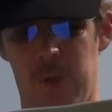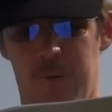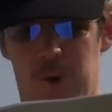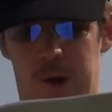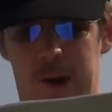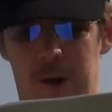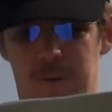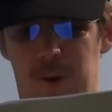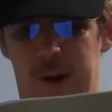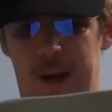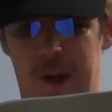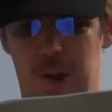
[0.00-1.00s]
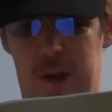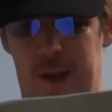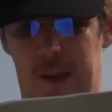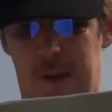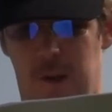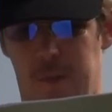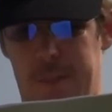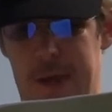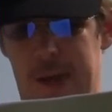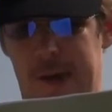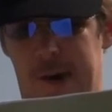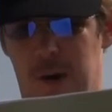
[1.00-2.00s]
For confrontation of this
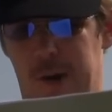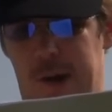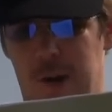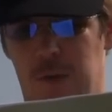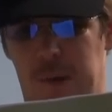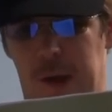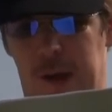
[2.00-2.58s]
being our judgment,